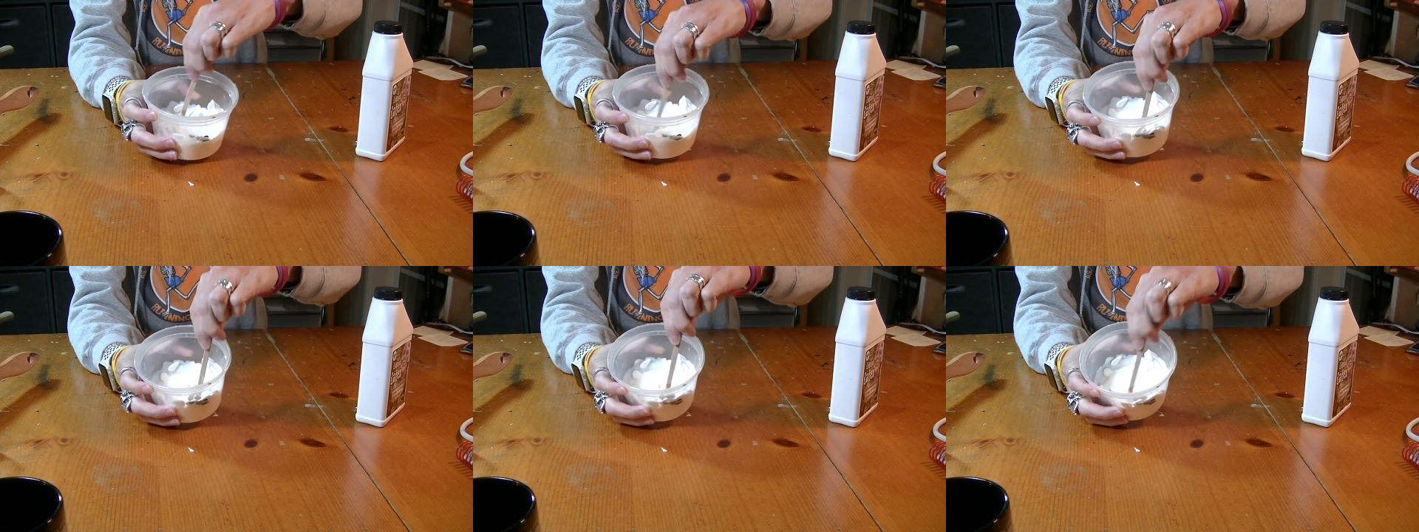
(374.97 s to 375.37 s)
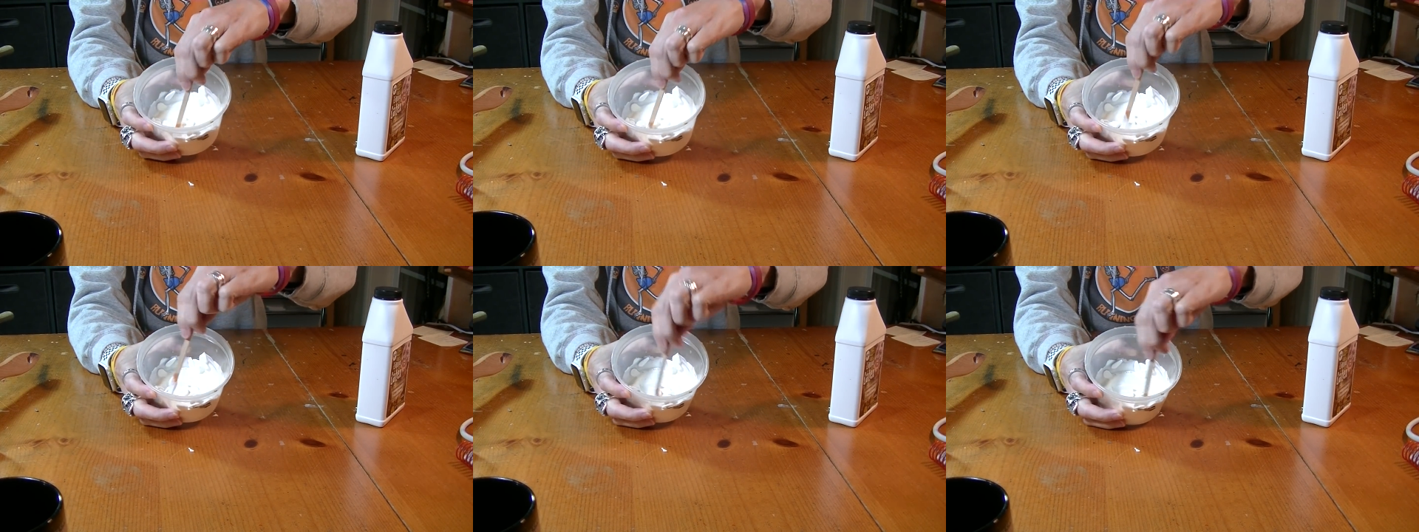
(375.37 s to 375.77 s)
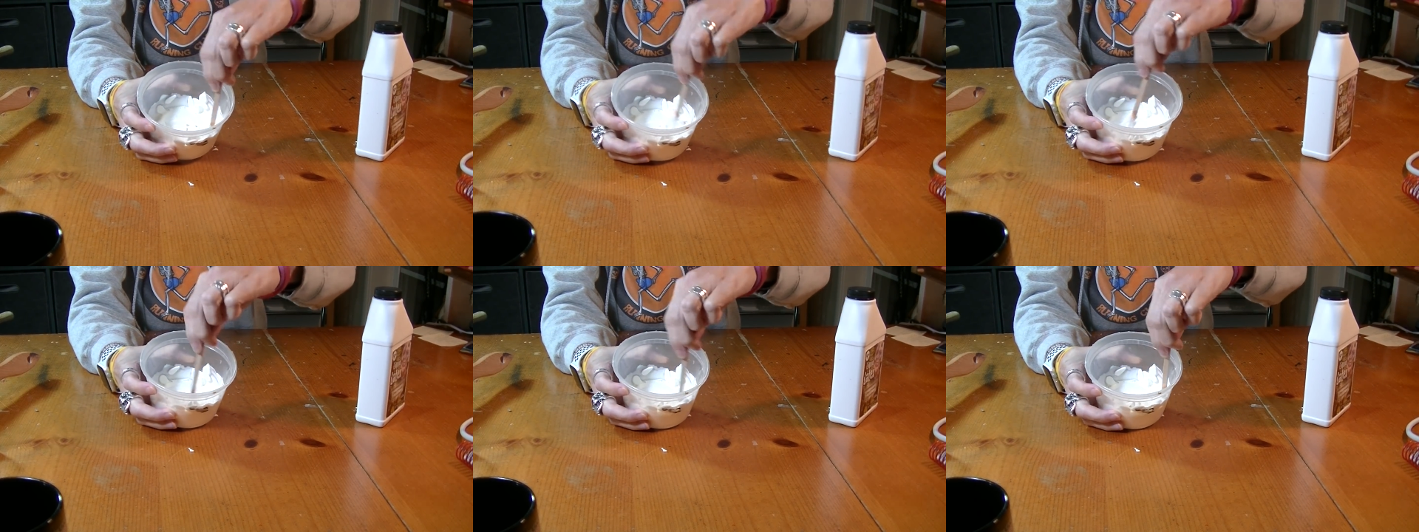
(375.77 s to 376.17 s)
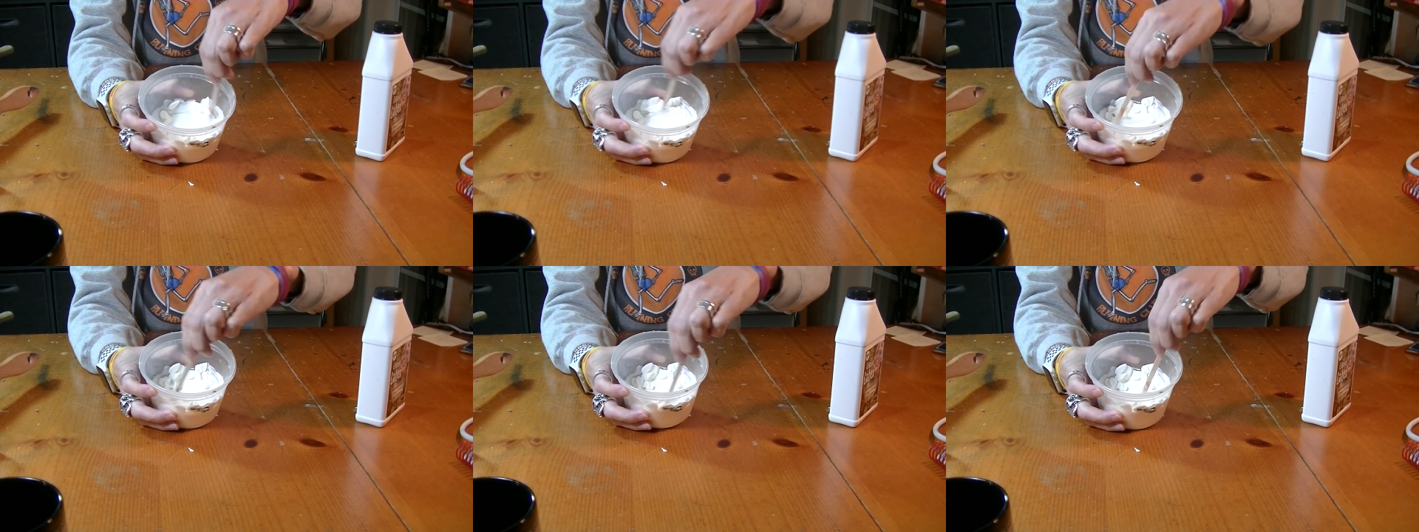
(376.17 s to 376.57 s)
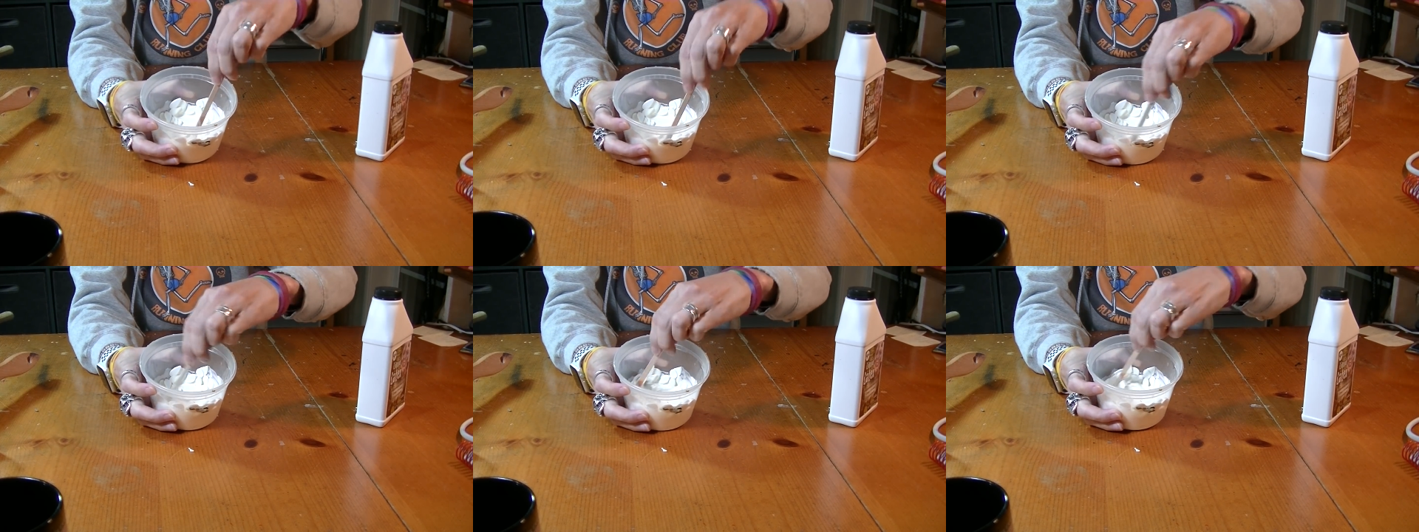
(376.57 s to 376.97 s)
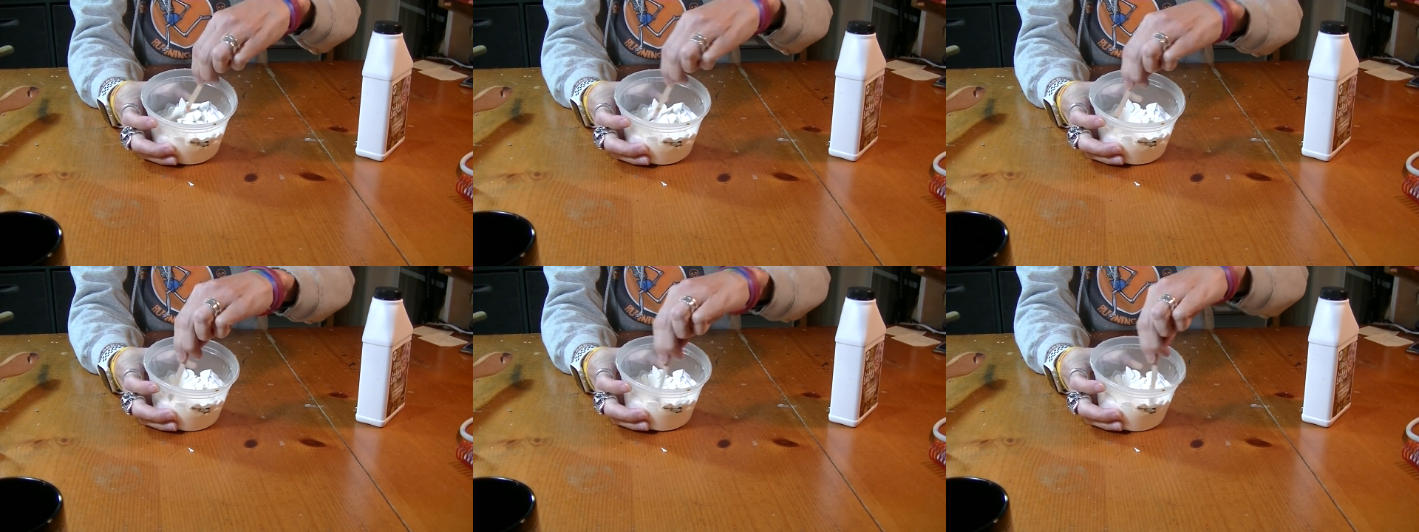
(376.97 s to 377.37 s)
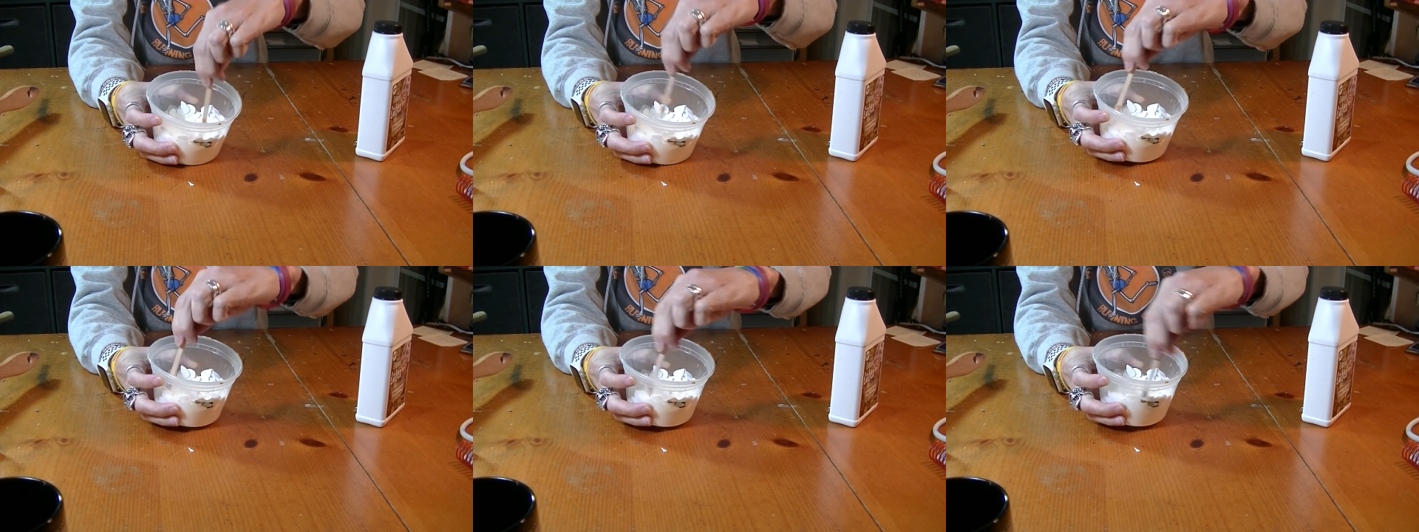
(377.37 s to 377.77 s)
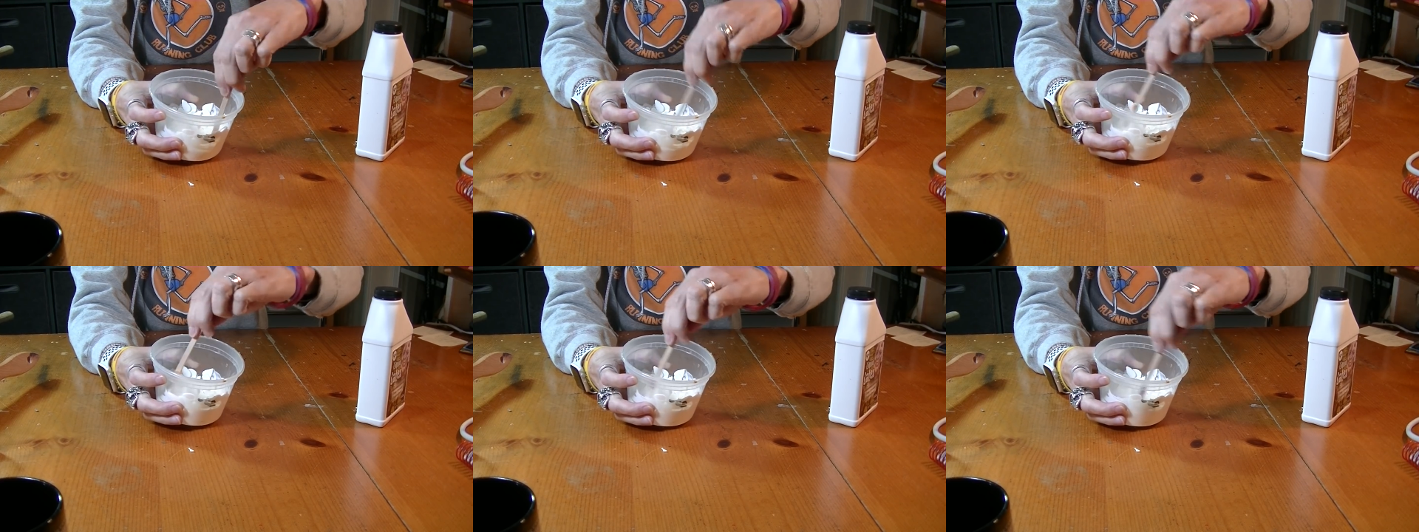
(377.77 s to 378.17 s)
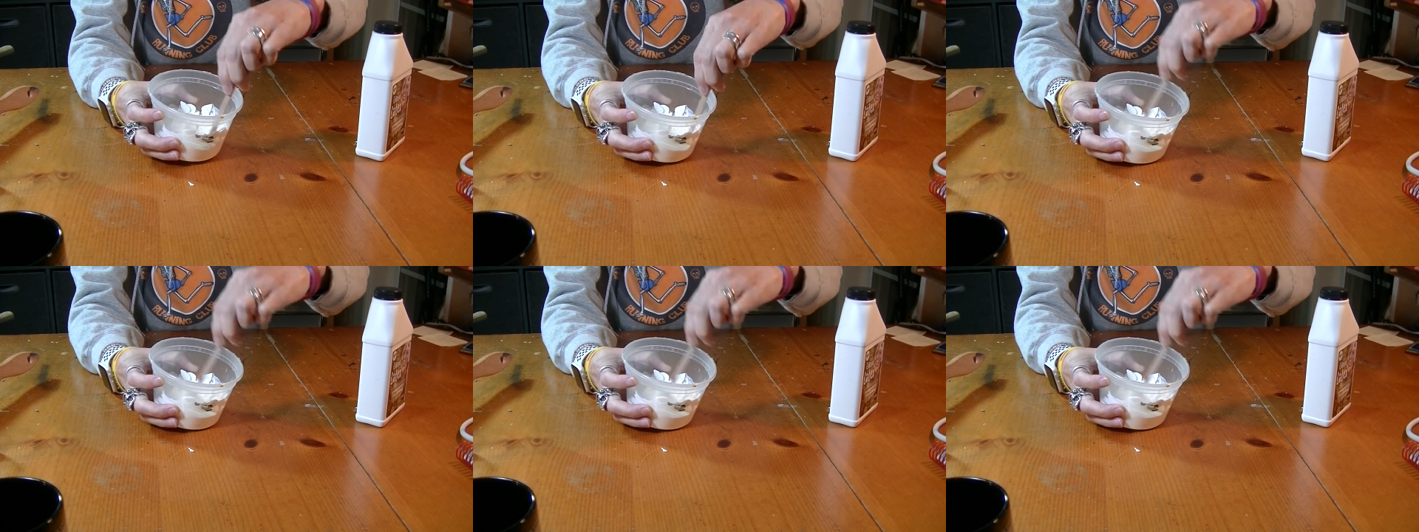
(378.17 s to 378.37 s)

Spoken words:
Nobody's mouth can be seen.